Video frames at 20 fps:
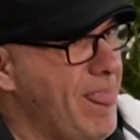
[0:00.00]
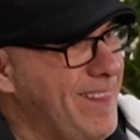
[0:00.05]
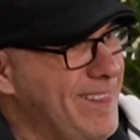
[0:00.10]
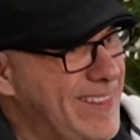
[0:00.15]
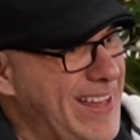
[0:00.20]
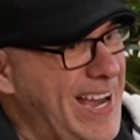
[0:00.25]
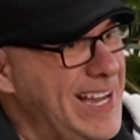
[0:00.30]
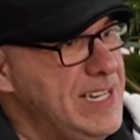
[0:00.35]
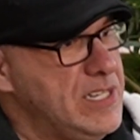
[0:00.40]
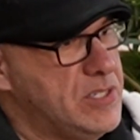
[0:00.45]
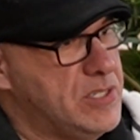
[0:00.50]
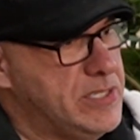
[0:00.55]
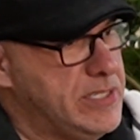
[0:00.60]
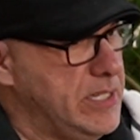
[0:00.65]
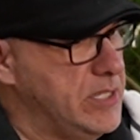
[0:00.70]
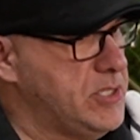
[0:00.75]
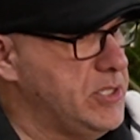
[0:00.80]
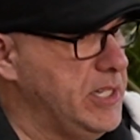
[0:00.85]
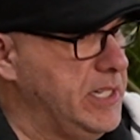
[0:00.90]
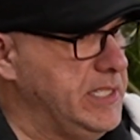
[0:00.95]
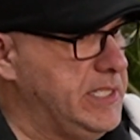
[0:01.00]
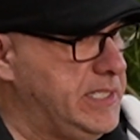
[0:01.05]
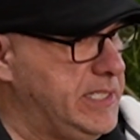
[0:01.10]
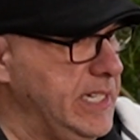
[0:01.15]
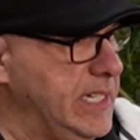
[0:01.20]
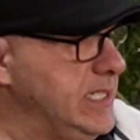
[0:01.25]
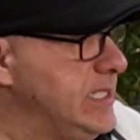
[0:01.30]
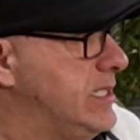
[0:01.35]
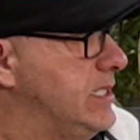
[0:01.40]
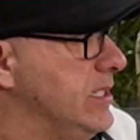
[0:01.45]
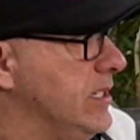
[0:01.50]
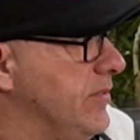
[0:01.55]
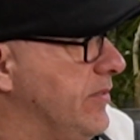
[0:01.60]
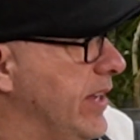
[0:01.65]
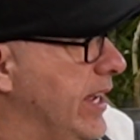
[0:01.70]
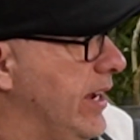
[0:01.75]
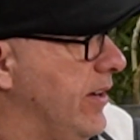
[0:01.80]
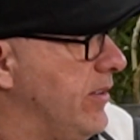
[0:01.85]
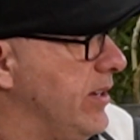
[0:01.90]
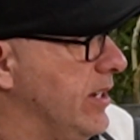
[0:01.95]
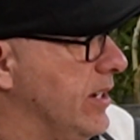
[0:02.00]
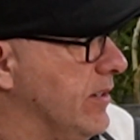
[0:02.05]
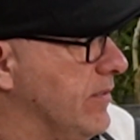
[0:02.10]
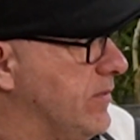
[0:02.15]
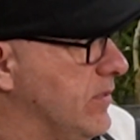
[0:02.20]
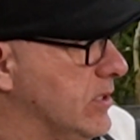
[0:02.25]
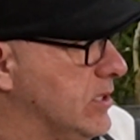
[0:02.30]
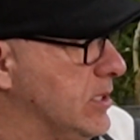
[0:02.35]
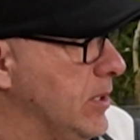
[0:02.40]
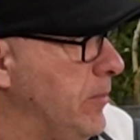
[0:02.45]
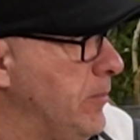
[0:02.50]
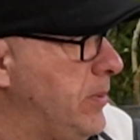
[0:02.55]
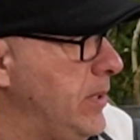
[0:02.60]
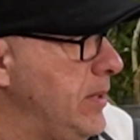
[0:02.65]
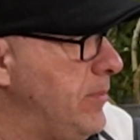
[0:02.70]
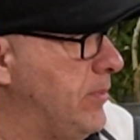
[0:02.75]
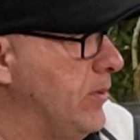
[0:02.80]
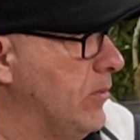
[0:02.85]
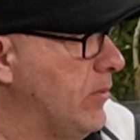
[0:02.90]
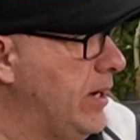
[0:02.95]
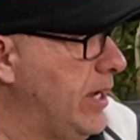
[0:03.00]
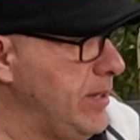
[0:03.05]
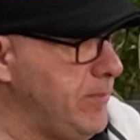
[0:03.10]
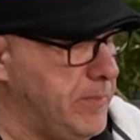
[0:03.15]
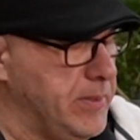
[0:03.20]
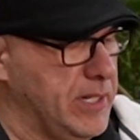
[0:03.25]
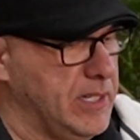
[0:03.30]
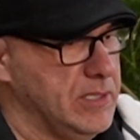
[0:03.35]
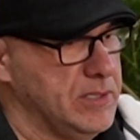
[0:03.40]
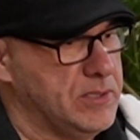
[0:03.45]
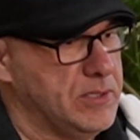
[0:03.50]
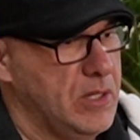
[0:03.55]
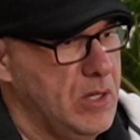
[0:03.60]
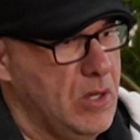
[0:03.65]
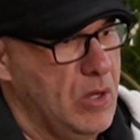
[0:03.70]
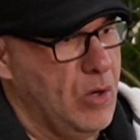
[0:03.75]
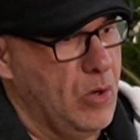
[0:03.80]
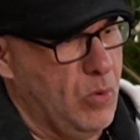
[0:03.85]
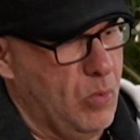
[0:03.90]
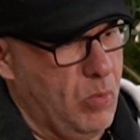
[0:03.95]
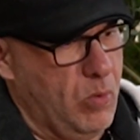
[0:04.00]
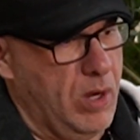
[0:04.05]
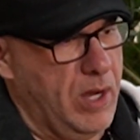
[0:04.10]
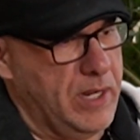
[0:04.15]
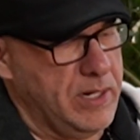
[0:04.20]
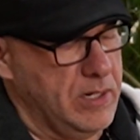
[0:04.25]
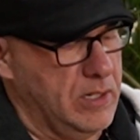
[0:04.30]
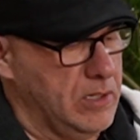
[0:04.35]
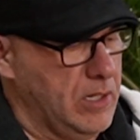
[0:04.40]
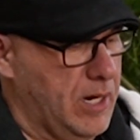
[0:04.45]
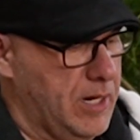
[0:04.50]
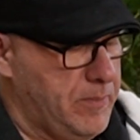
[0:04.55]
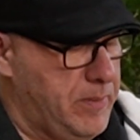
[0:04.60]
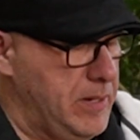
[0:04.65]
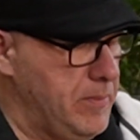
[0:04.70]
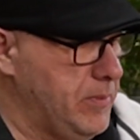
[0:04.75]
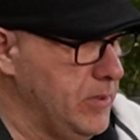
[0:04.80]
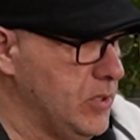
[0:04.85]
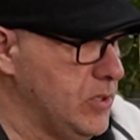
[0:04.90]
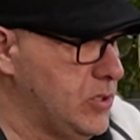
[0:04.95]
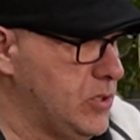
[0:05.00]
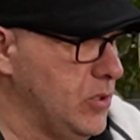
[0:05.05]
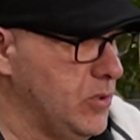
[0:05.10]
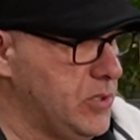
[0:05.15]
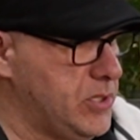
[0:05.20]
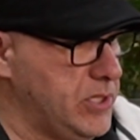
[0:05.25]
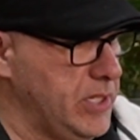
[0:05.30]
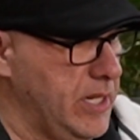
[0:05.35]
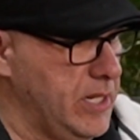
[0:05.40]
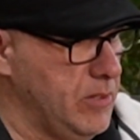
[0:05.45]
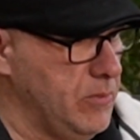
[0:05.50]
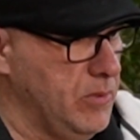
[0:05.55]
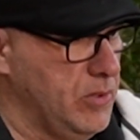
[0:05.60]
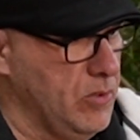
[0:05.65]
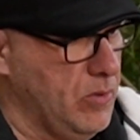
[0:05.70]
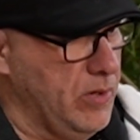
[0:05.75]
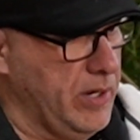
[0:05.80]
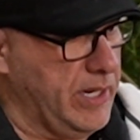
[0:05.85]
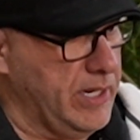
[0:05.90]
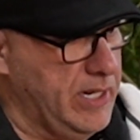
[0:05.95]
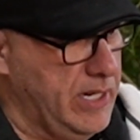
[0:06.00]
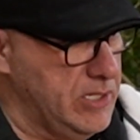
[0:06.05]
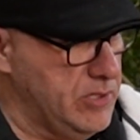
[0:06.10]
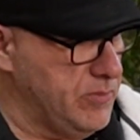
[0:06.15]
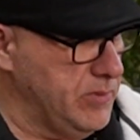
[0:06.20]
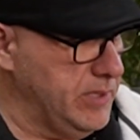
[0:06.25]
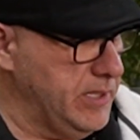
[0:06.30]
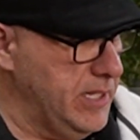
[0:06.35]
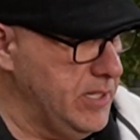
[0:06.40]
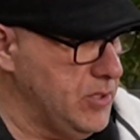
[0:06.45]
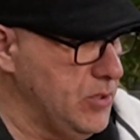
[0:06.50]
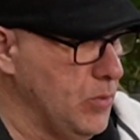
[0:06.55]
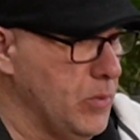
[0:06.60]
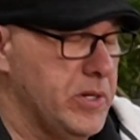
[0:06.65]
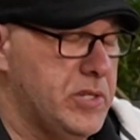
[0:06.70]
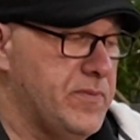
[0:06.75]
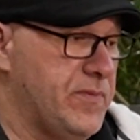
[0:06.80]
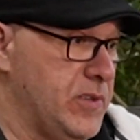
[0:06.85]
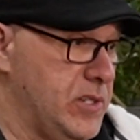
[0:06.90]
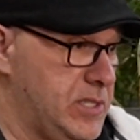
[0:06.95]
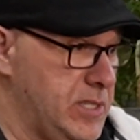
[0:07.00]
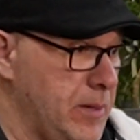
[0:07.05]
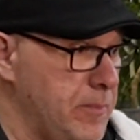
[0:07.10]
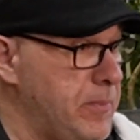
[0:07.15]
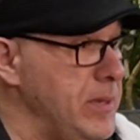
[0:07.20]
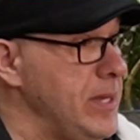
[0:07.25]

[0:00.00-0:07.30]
That is such a sensitive area for some people, right? Because one, a lot of people associate it with organized religion, which for some